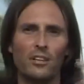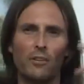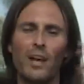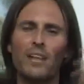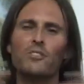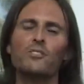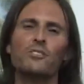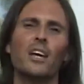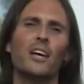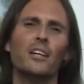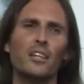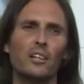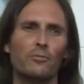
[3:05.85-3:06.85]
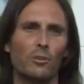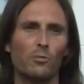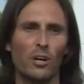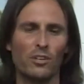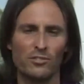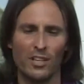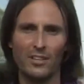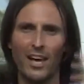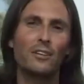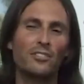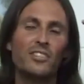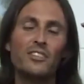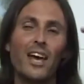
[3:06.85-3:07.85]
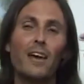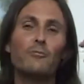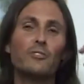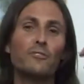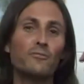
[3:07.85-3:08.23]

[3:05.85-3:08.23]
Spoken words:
their understanding of it was that they didn't have